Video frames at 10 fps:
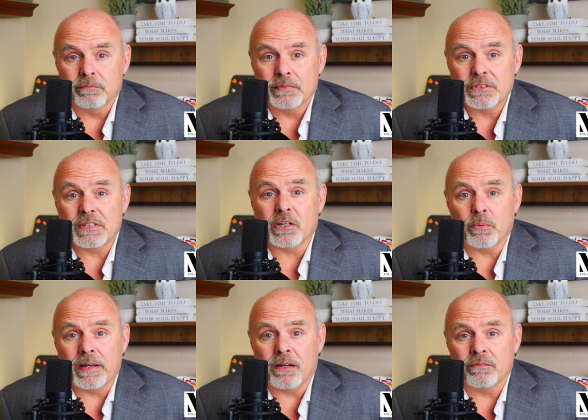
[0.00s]
Stick
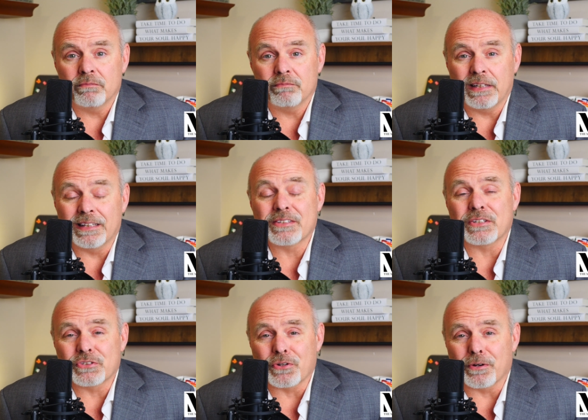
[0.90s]
around and let's
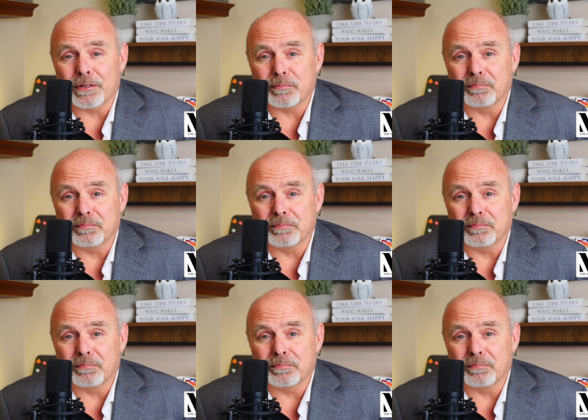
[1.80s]
get started.